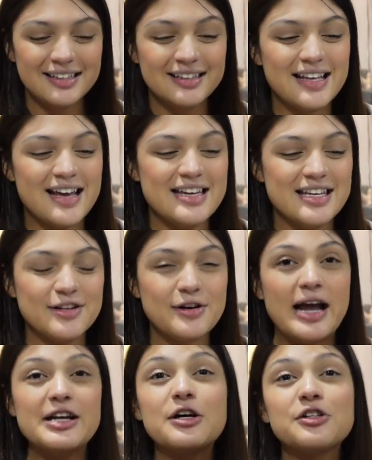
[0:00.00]
Thank you.
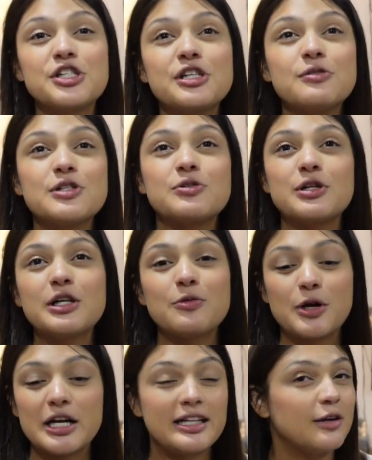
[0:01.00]
I know she was really
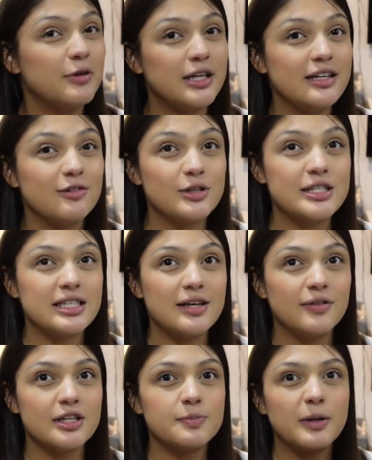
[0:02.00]
worried that we didn't
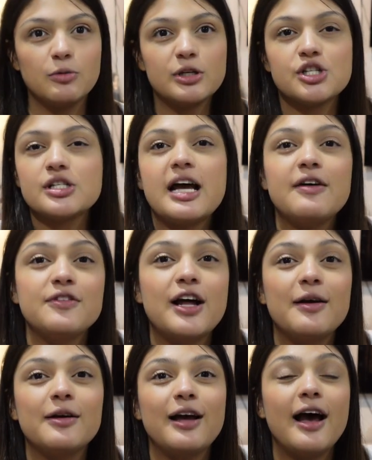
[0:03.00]
receive this, but we just have
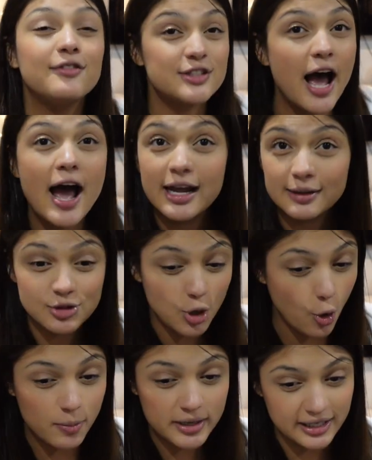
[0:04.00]
not have time to
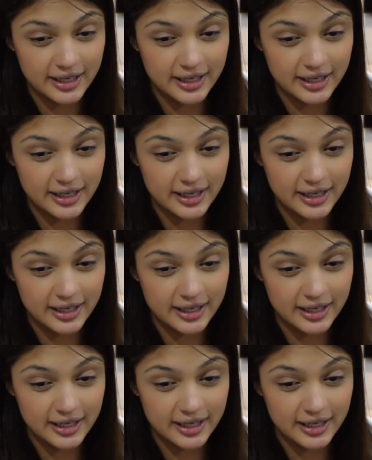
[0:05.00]
open.